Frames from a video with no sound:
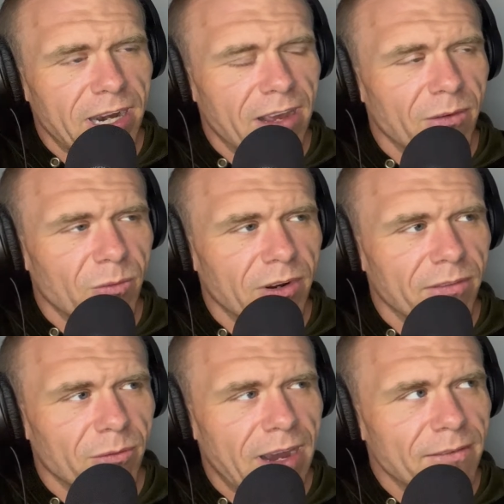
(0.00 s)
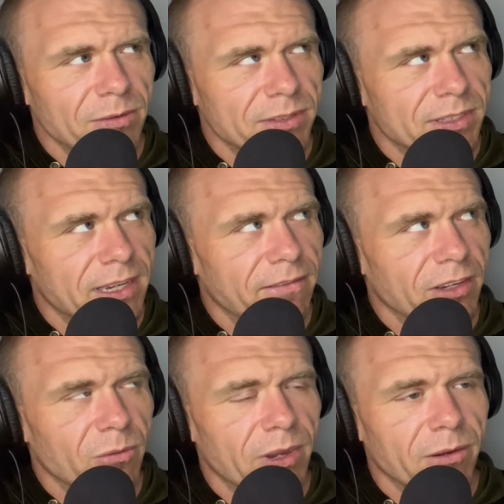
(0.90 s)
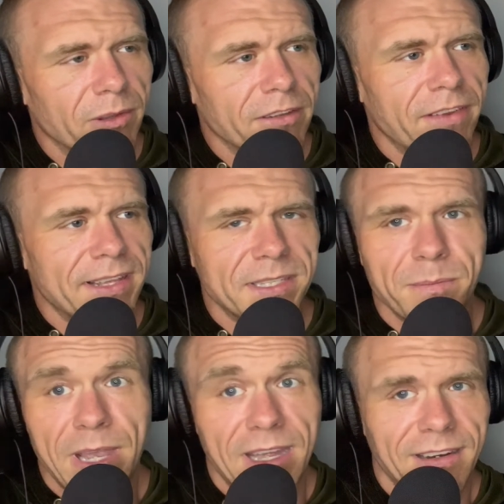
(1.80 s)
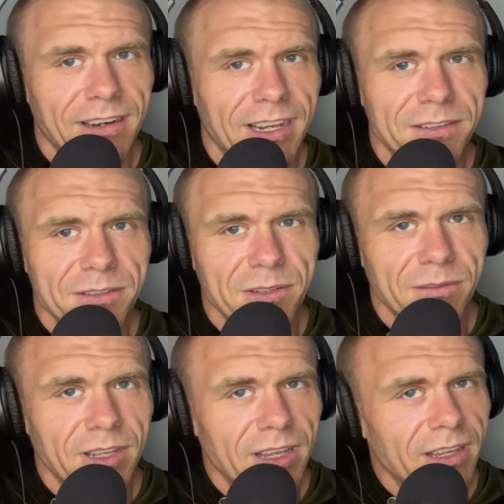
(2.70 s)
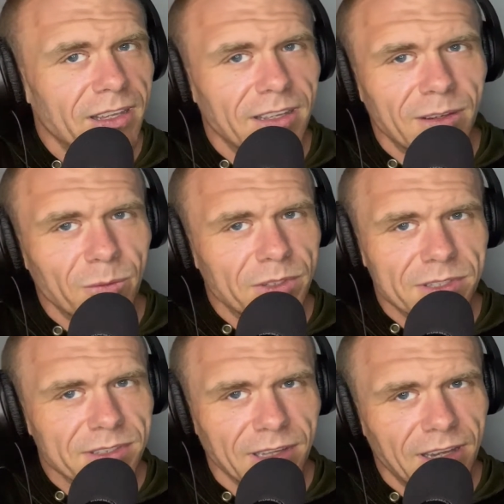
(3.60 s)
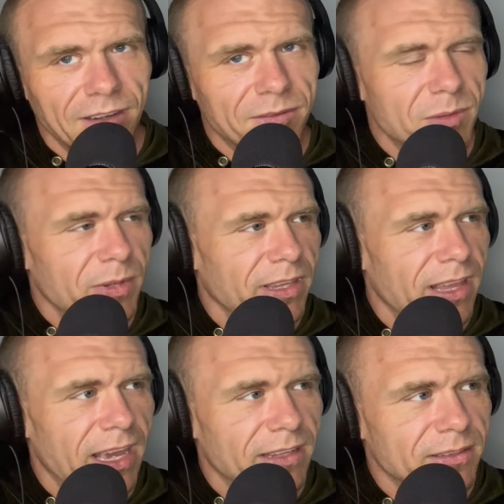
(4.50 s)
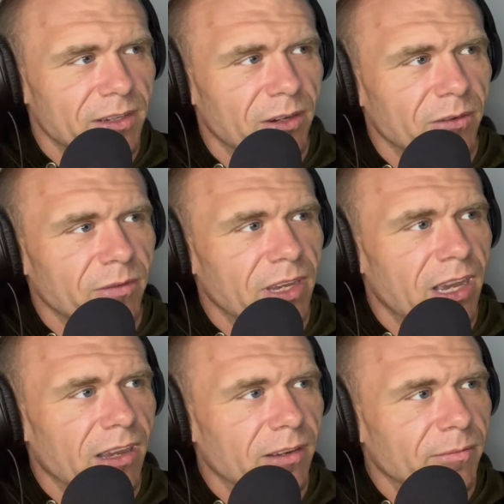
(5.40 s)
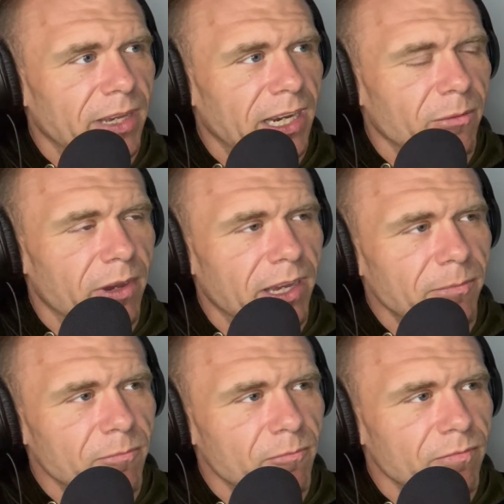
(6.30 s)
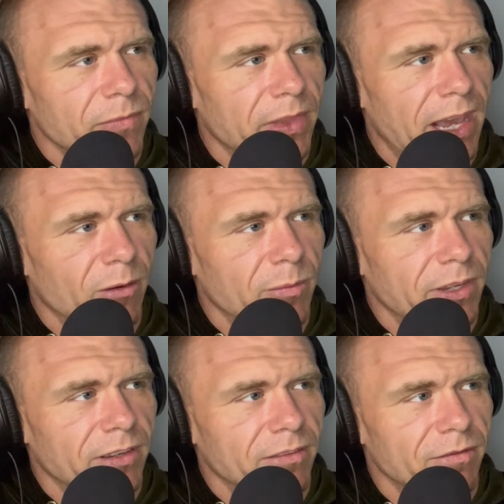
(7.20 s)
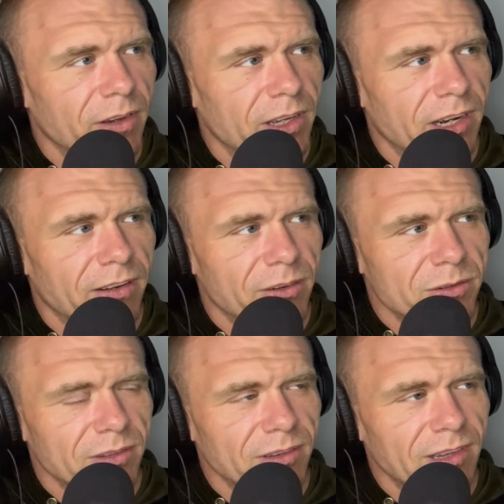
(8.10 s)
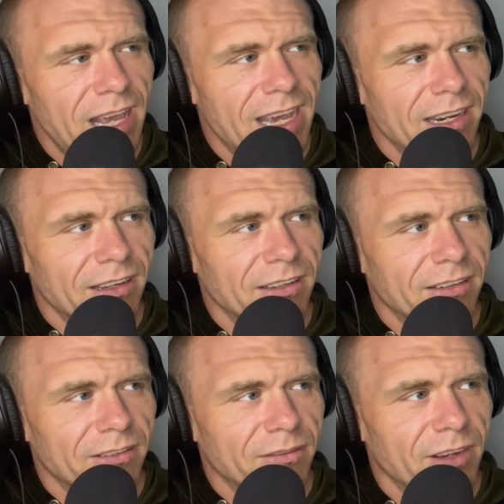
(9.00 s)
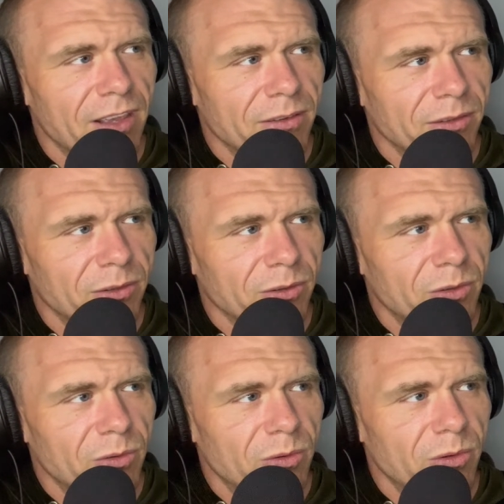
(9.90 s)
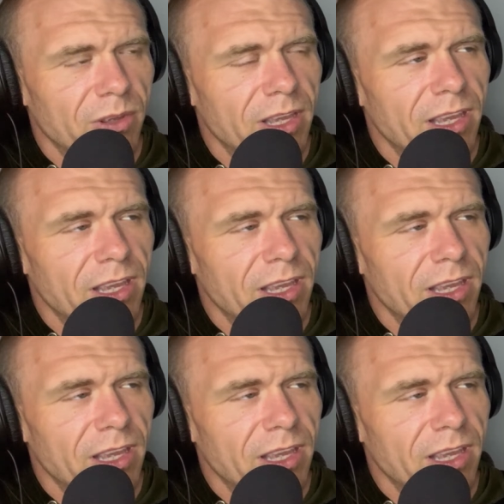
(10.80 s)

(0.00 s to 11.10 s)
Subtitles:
now, one of the raffles is giving away a really fancy pet, and I would just love to be that. So anyway, that would be fun. And there's a lot of other little cool